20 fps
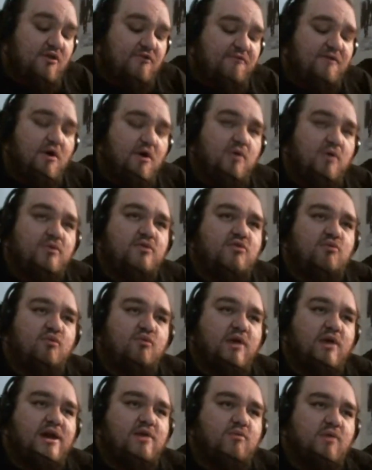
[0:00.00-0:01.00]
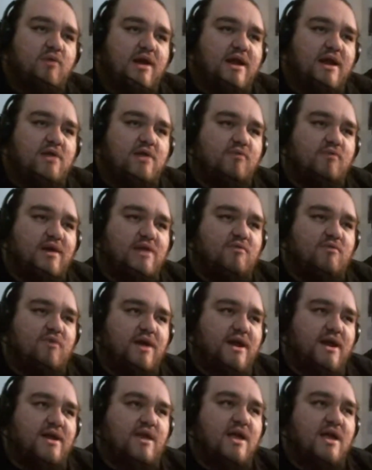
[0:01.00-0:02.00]
phones ring, ring, ring,
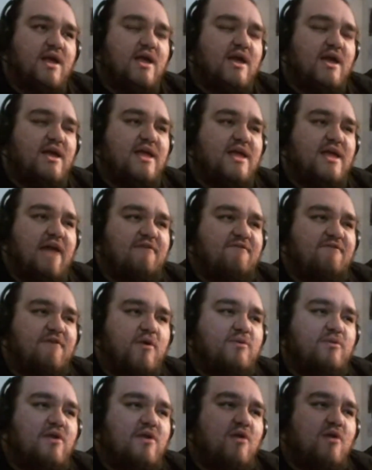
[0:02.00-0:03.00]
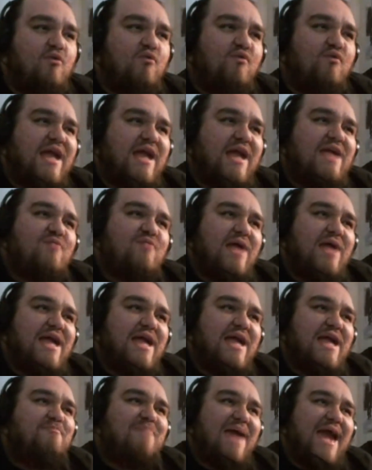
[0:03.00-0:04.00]
ring. Gay phones ring,
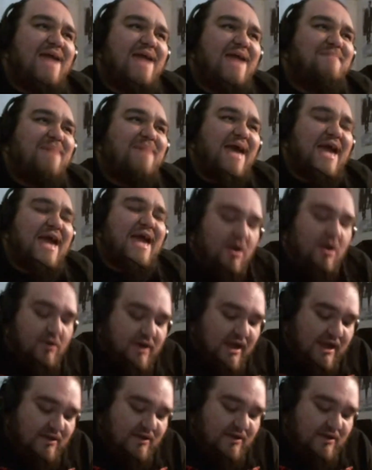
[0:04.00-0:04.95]
ring, baby. Okay,